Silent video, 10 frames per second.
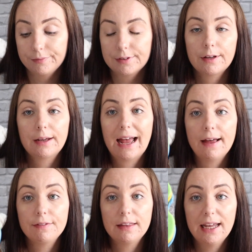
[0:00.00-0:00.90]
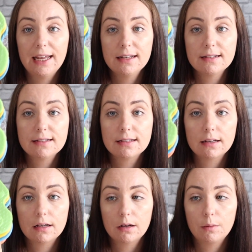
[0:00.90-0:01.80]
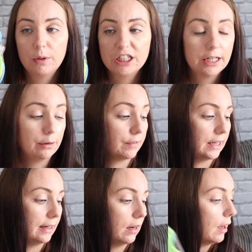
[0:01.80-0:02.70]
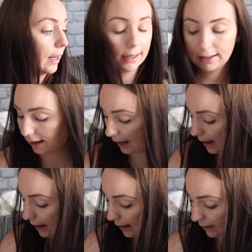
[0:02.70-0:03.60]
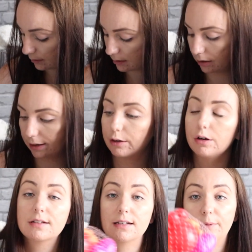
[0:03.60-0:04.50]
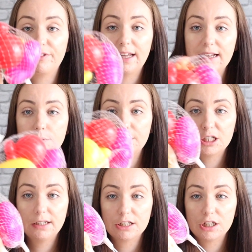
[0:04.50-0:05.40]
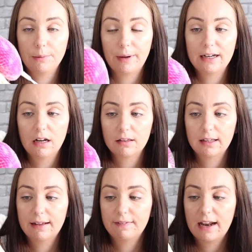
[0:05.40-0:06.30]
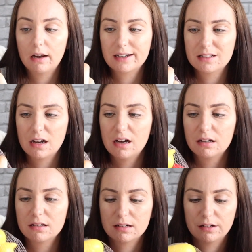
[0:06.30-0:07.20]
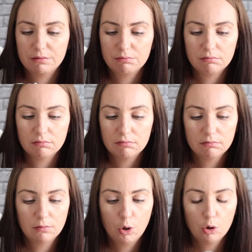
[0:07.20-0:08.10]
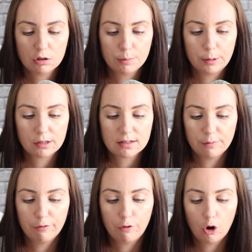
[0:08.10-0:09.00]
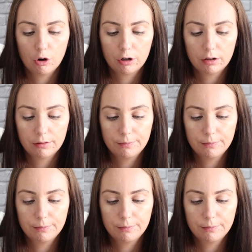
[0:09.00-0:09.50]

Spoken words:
So yeah, these, which he'll really like, and I got some of these which literally weigh nothing. They're like ducks and octopus and frog.